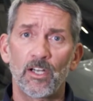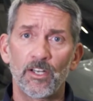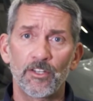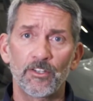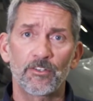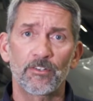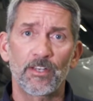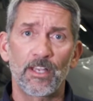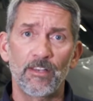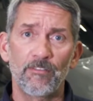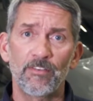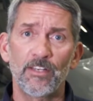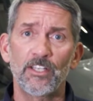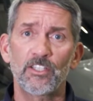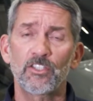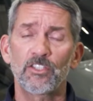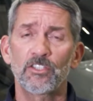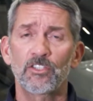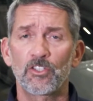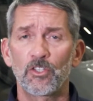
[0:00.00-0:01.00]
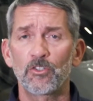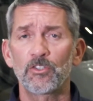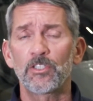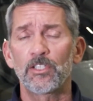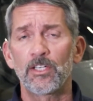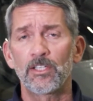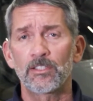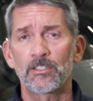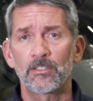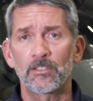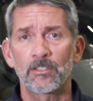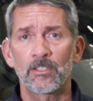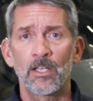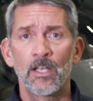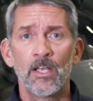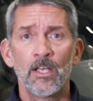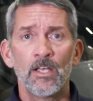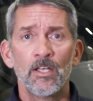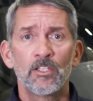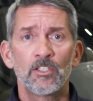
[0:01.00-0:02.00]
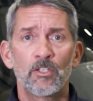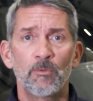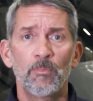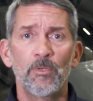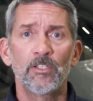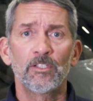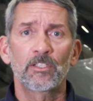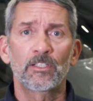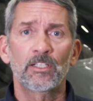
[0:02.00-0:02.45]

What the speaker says: other aviation associations to build a